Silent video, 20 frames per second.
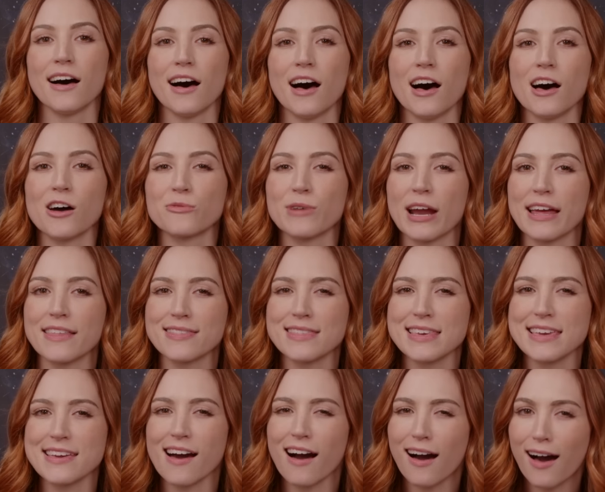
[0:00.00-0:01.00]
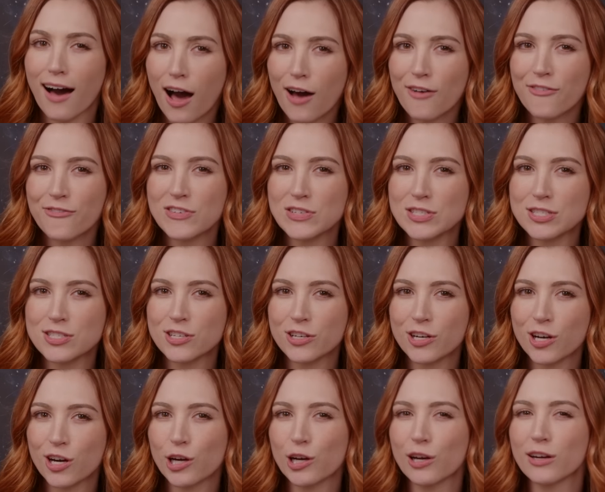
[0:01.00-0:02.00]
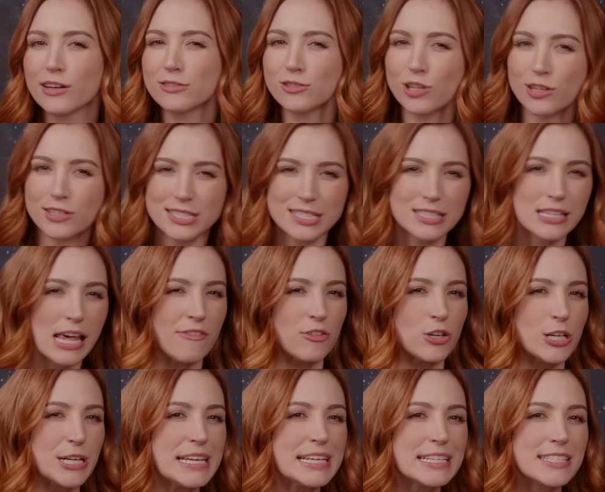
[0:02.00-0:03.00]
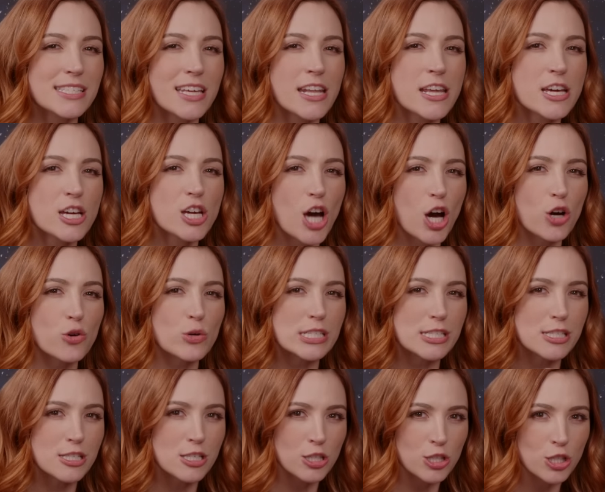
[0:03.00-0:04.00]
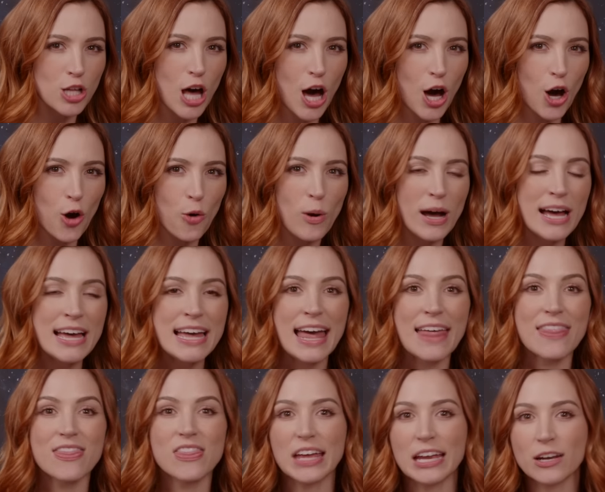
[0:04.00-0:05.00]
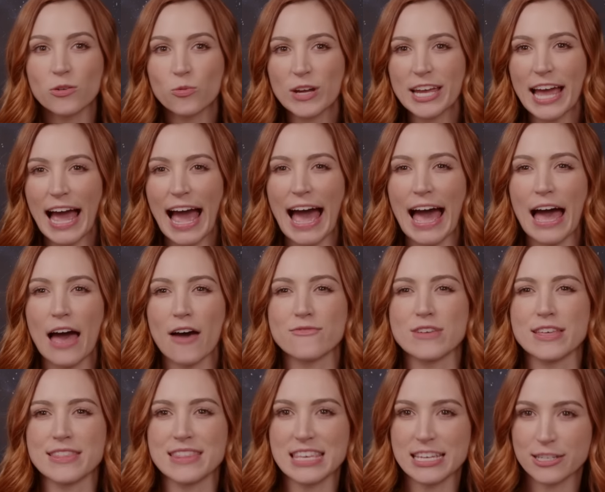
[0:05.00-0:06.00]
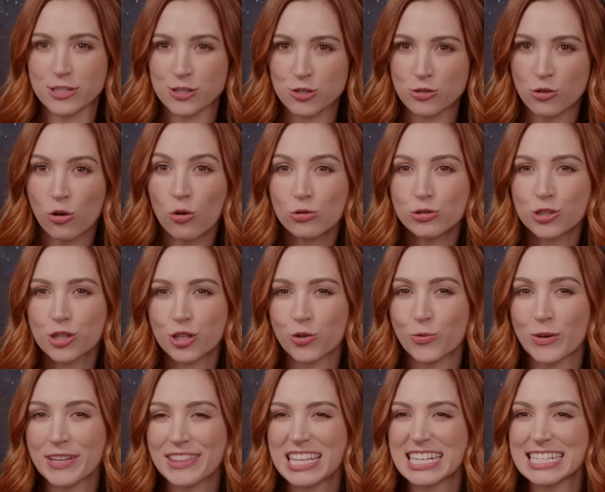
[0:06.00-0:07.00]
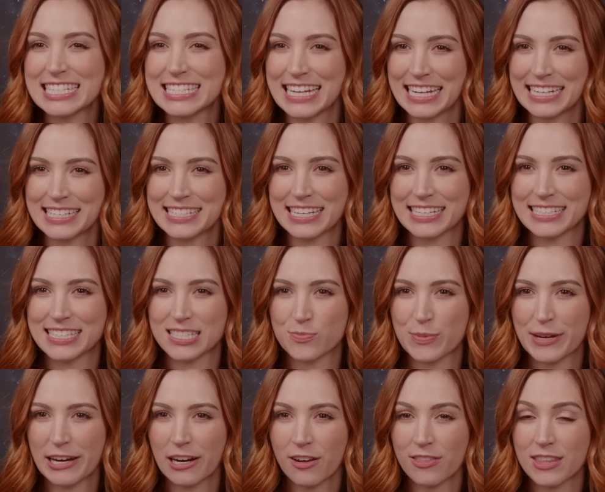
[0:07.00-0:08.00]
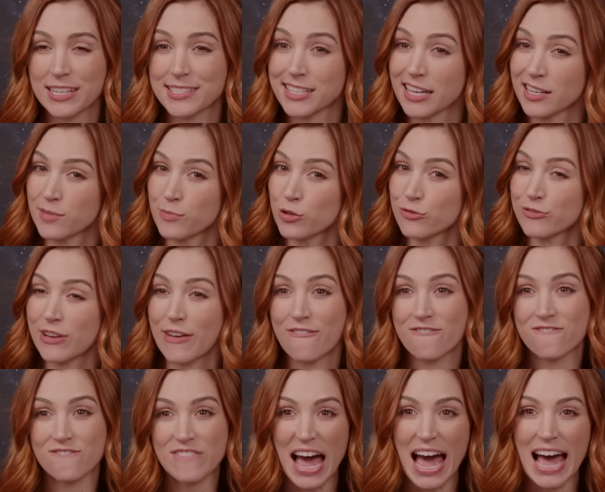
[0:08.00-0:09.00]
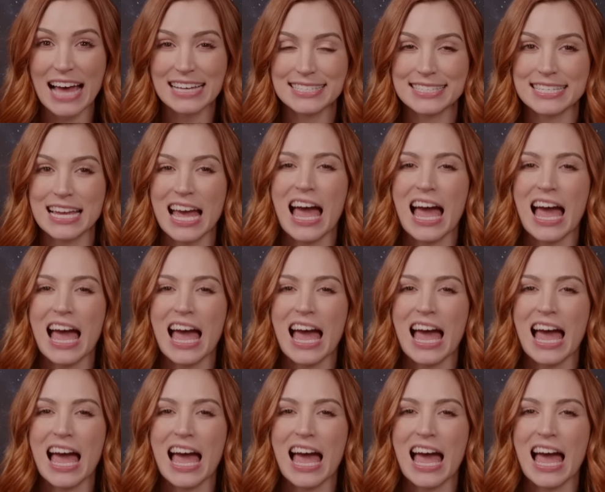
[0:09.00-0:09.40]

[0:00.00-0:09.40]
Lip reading: All right, the officer looks clever. He's gonna go slow. Then we have the soldier with the dented spear that's gonna move fast,